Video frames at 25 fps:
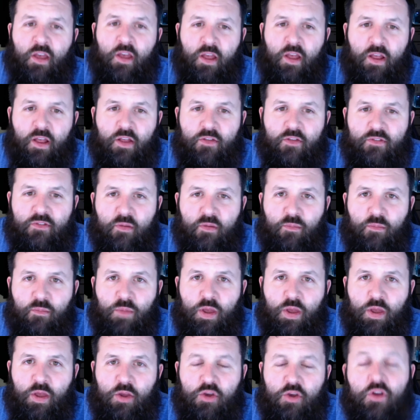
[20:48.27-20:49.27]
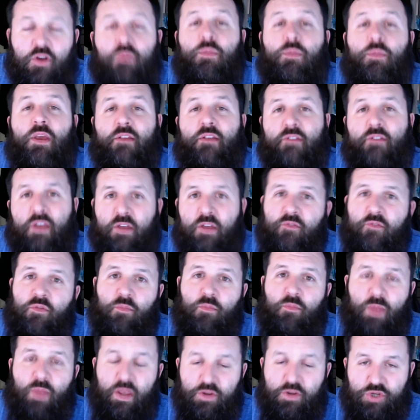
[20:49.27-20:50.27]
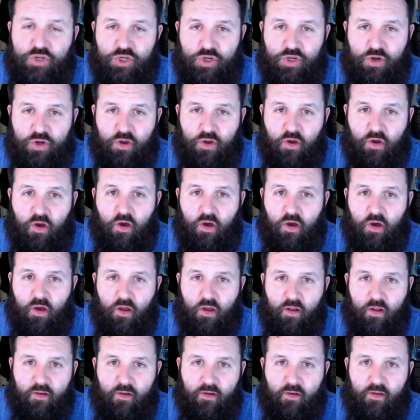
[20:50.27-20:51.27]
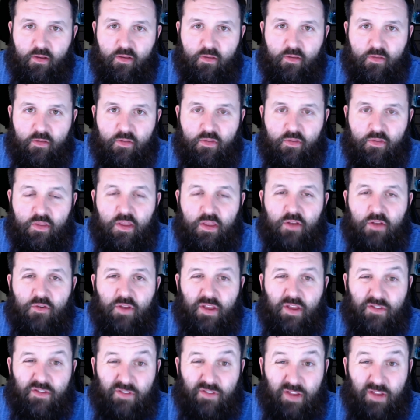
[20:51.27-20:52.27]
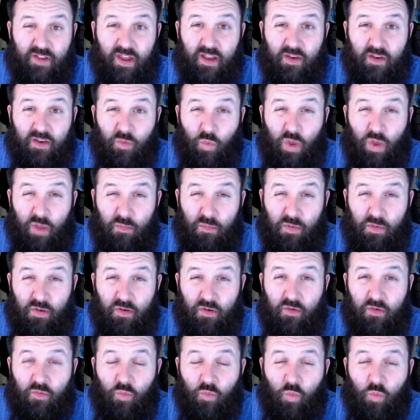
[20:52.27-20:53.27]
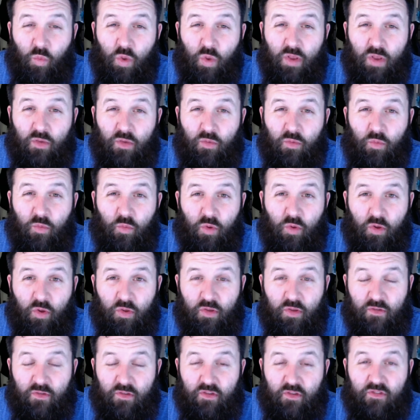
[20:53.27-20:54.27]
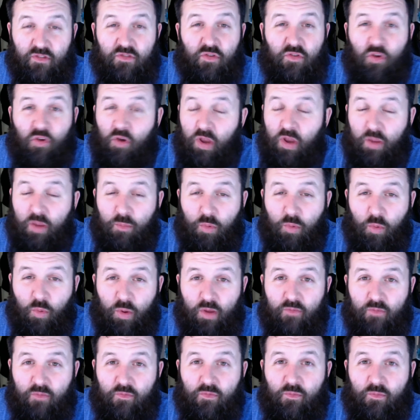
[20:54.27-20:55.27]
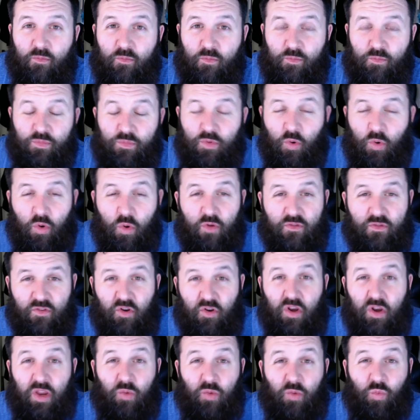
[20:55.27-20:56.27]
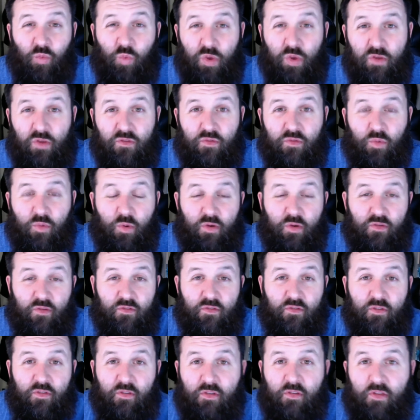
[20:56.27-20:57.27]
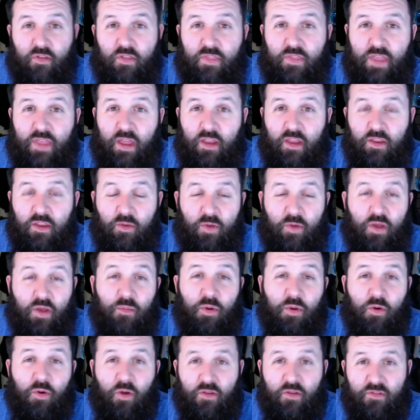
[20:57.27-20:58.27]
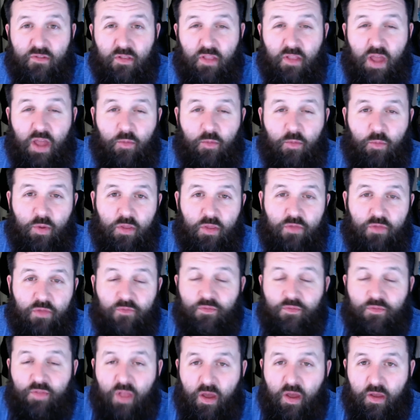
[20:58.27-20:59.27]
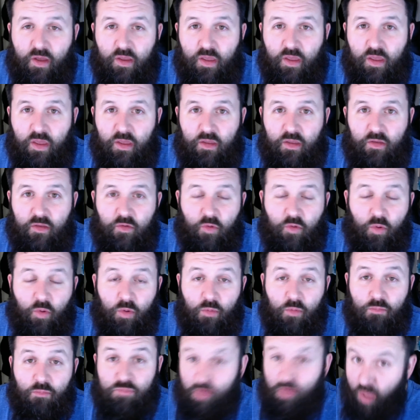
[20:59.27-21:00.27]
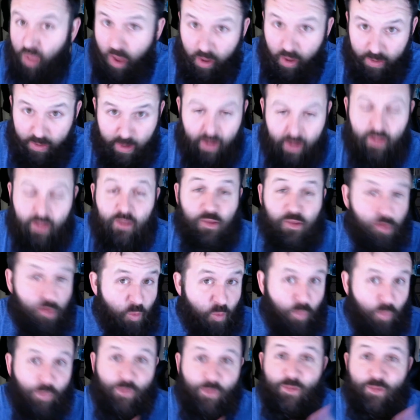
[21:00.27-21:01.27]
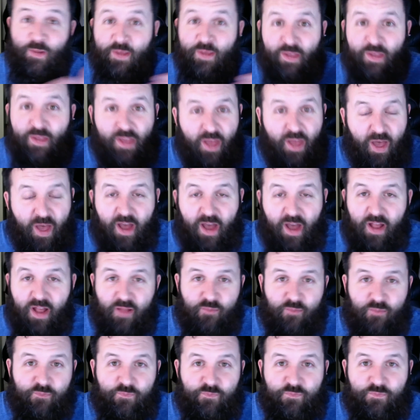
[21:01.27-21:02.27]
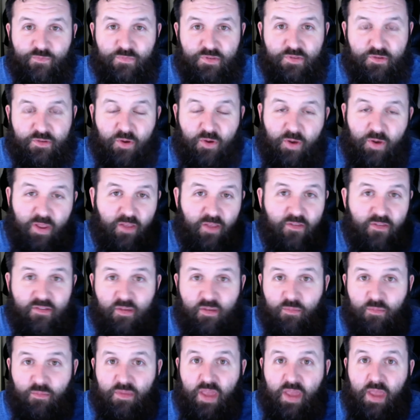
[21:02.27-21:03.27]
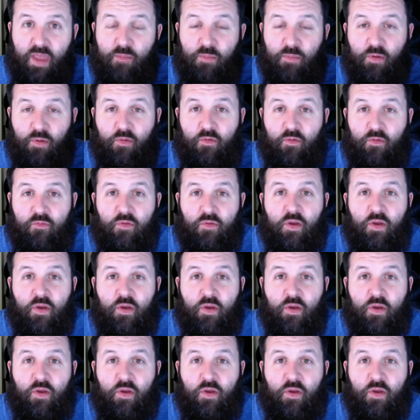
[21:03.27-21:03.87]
some good basic information on the introduction kind of web and what is a starting point or a starting resource that you come across a lot with vlogging or blogging or starting some type of